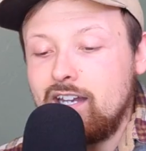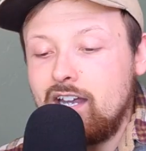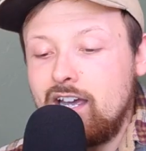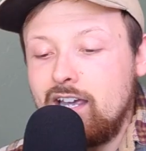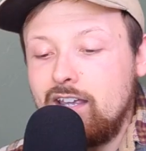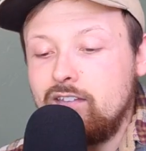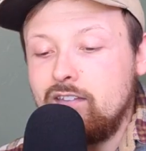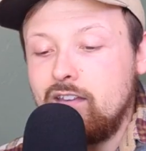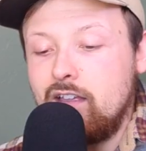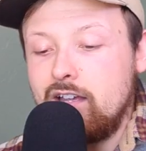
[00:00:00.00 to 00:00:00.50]
an
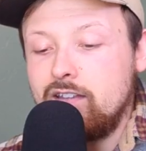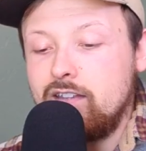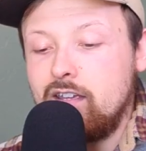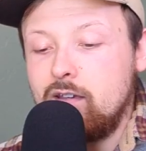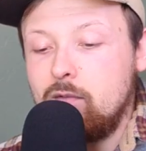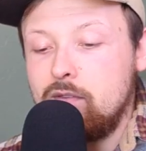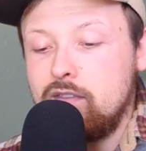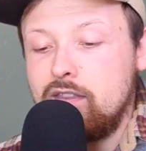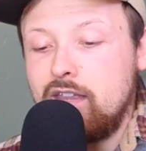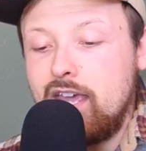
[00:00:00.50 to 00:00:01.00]
iced latte
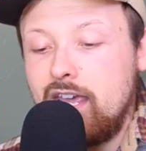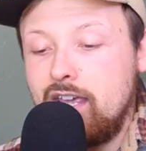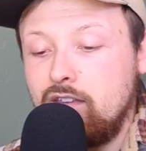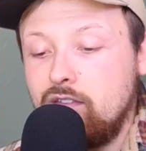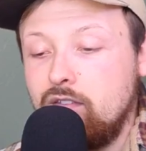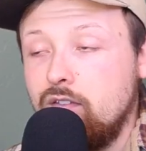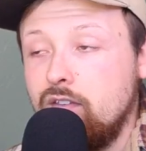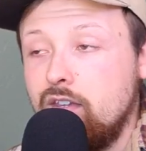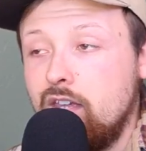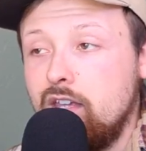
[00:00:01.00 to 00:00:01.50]
with
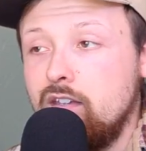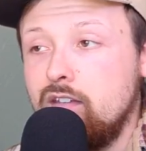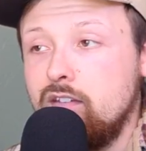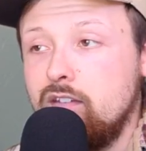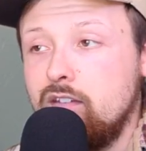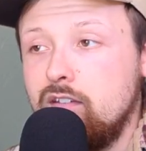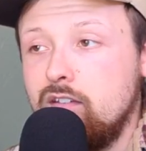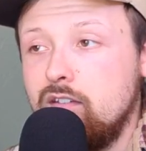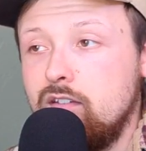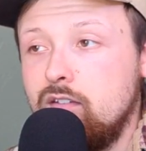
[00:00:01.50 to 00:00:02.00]
hazelnut
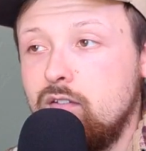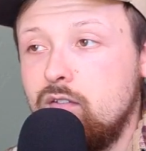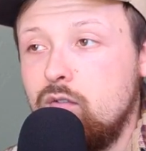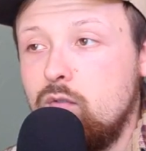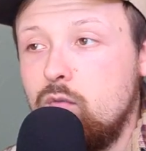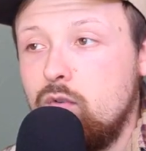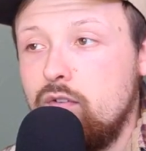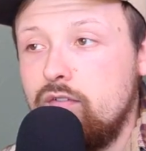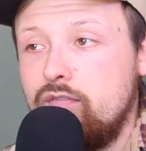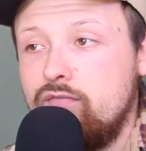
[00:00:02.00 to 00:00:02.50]

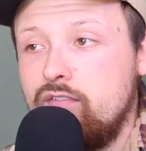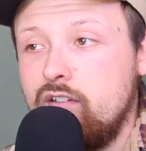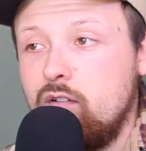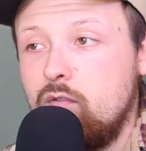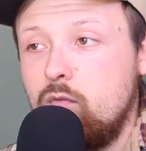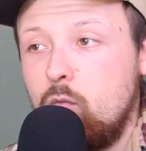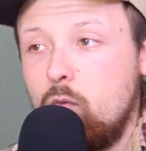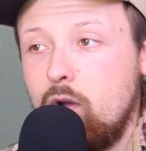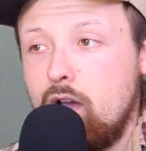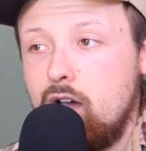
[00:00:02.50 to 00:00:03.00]
would fit
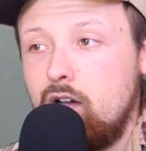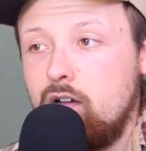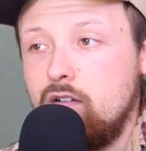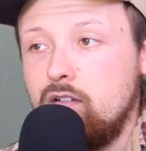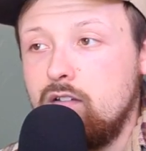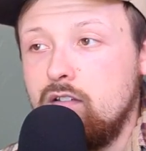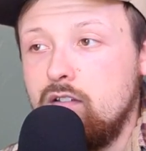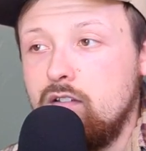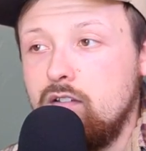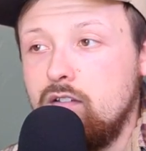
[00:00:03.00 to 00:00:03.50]

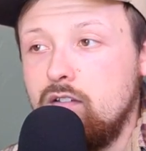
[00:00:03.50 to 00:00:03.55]
well